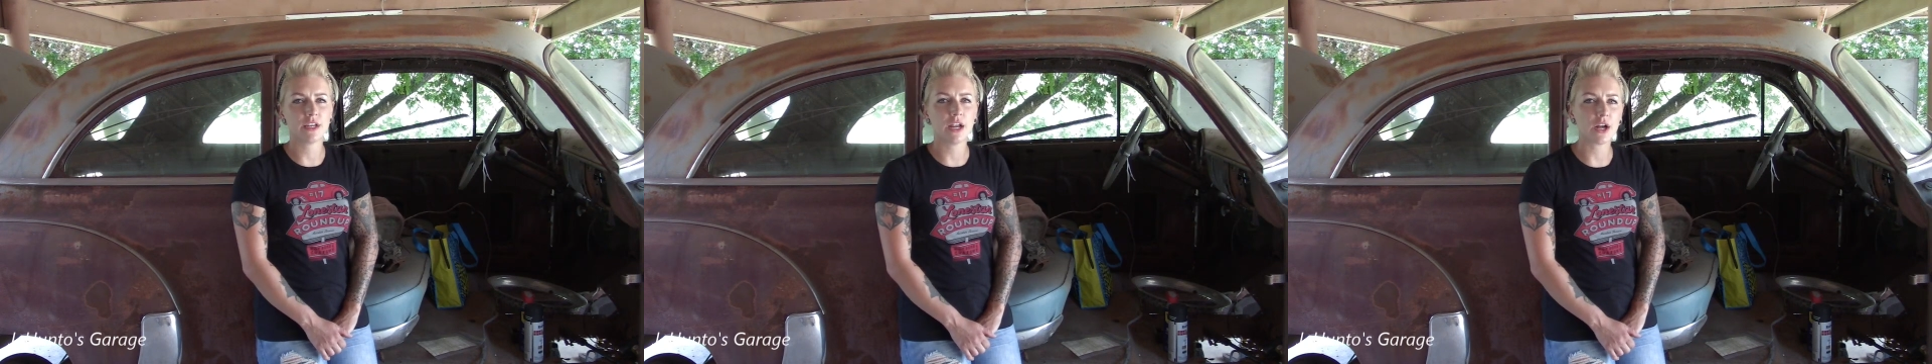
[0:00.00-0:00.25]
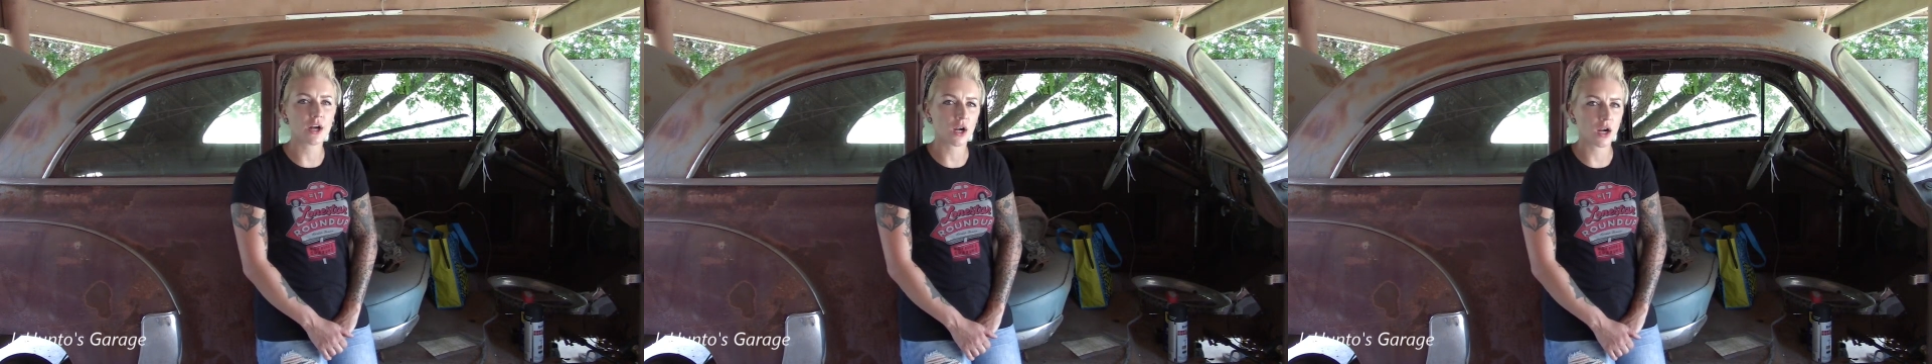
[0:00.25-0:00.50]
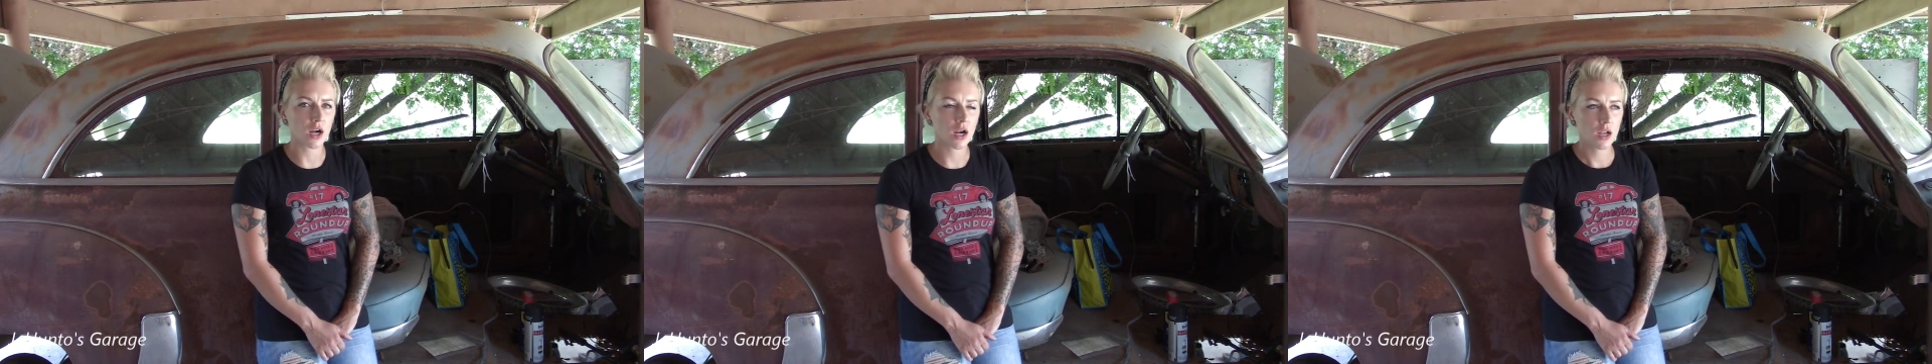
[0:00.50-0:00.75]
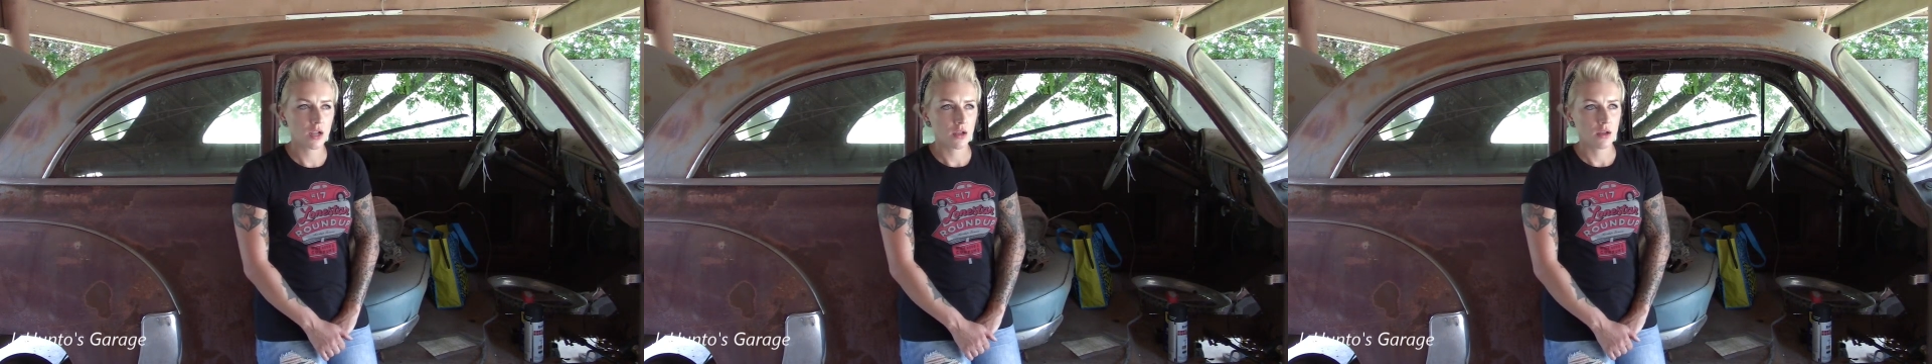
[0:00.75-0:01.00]
year
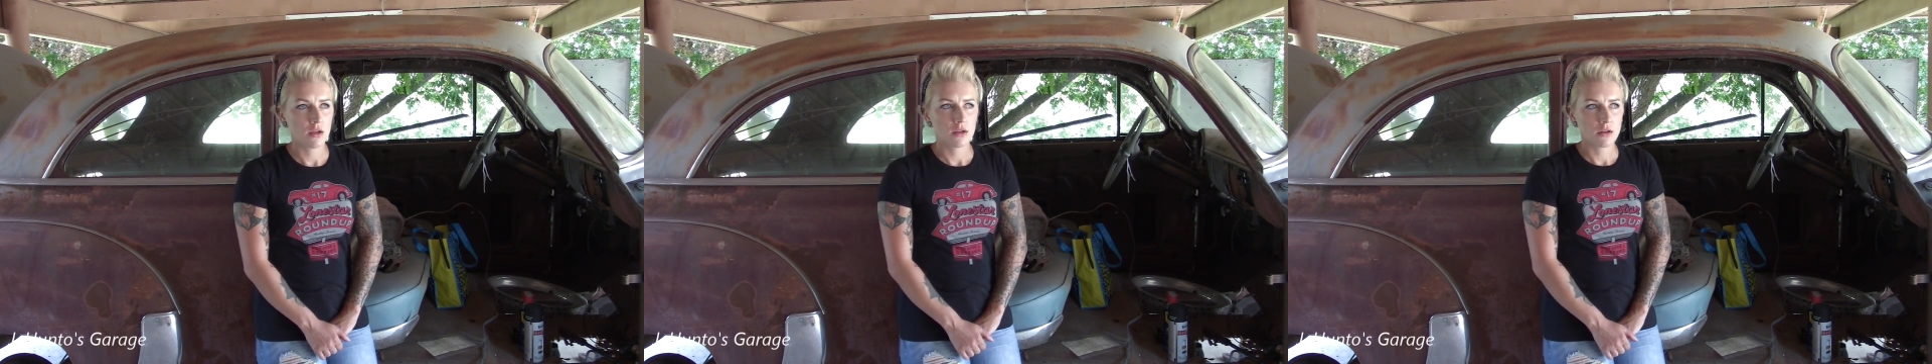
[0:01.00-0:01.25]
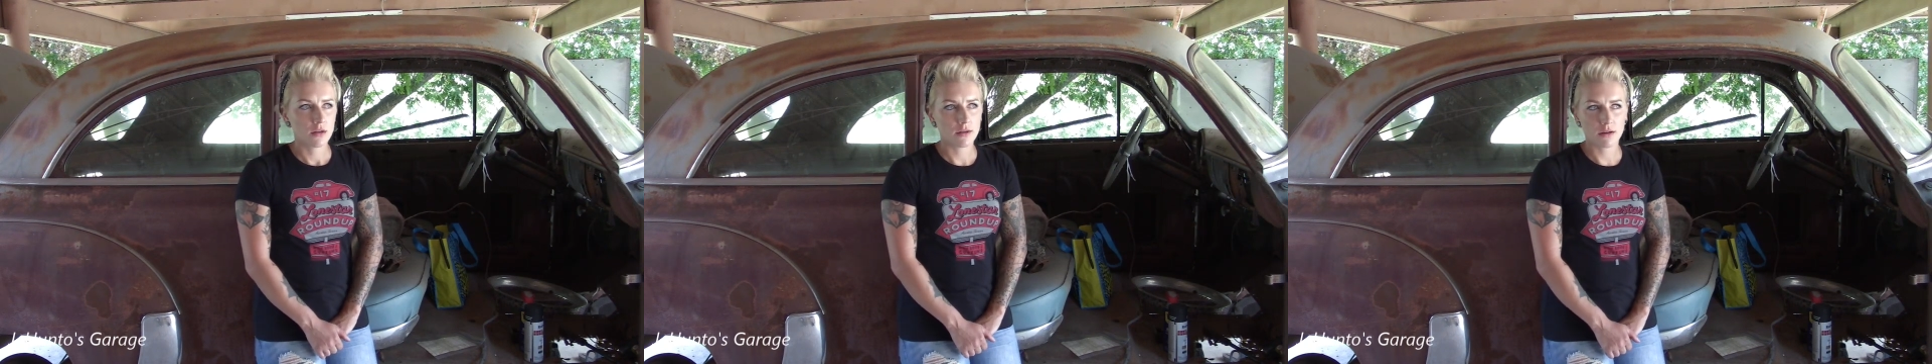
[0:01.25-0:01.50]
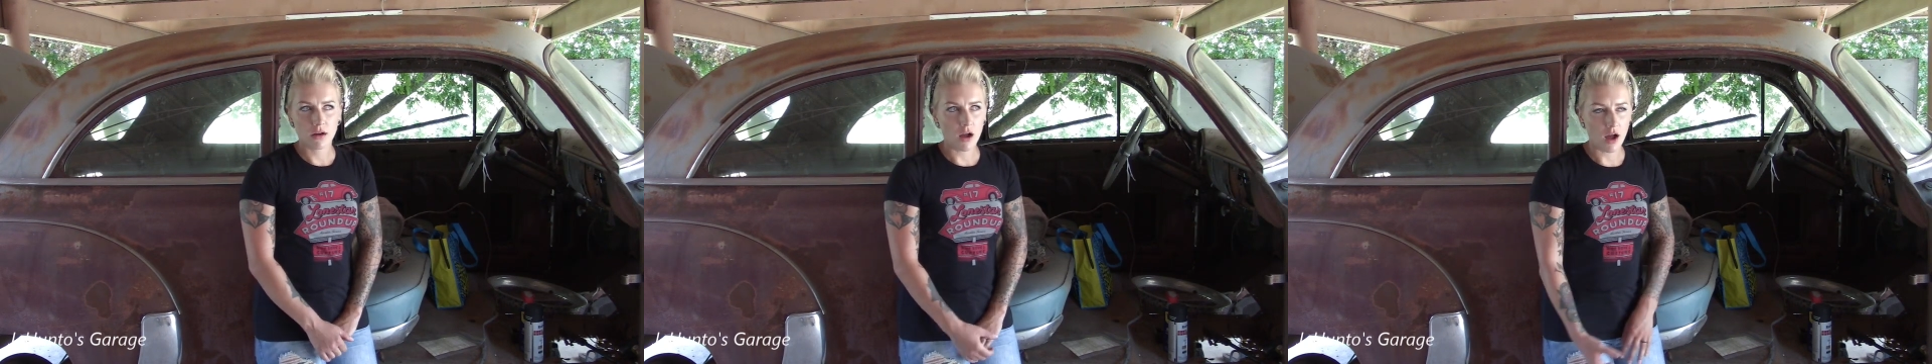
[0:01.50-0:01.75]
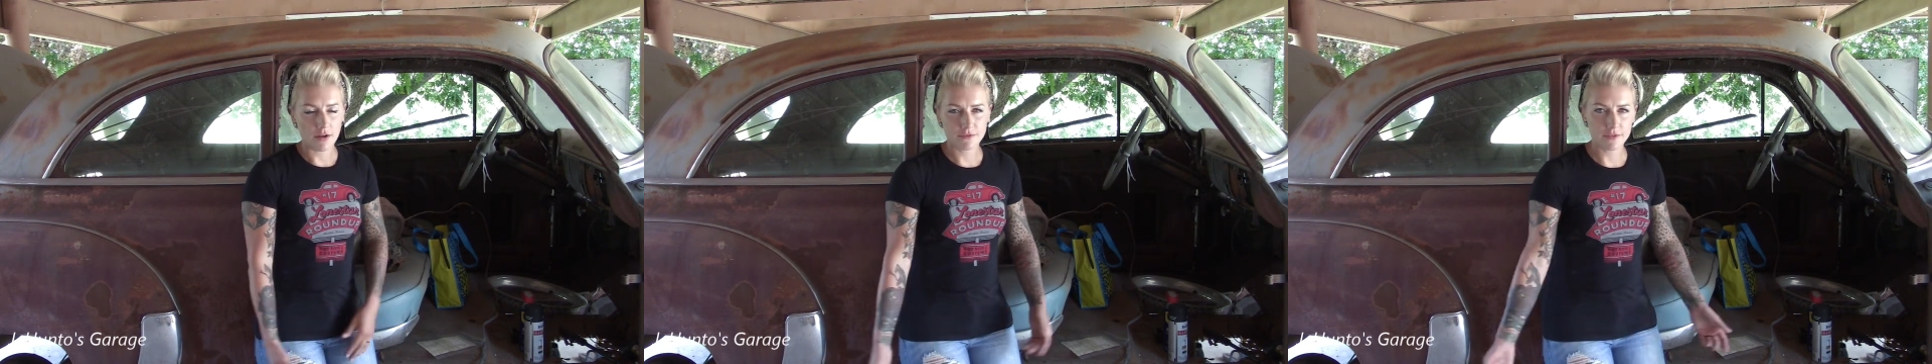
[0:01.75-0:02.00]

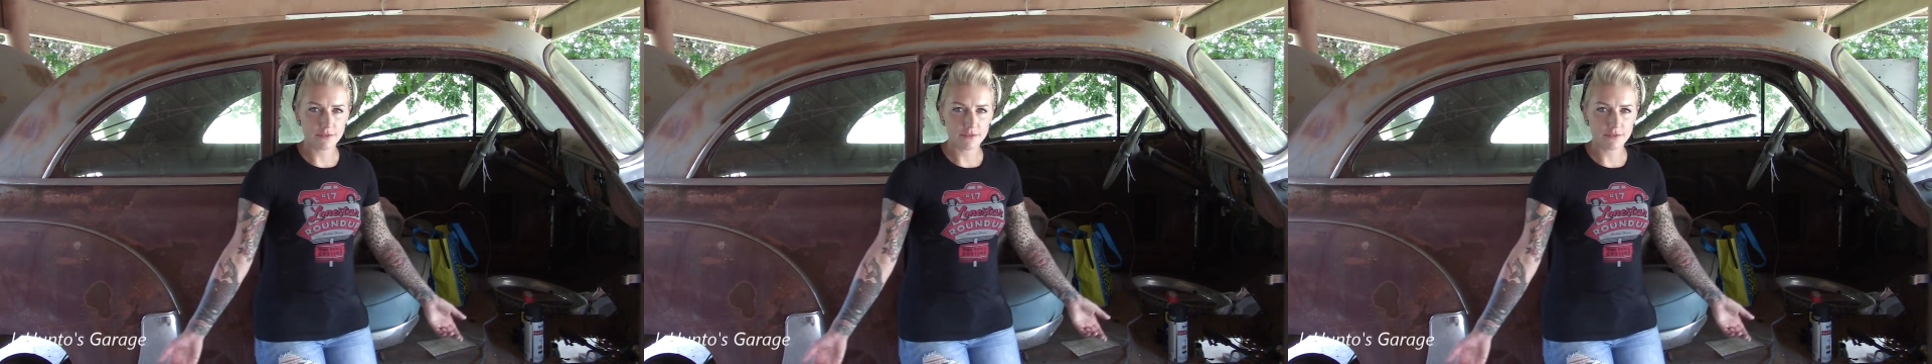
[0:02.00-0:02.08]
off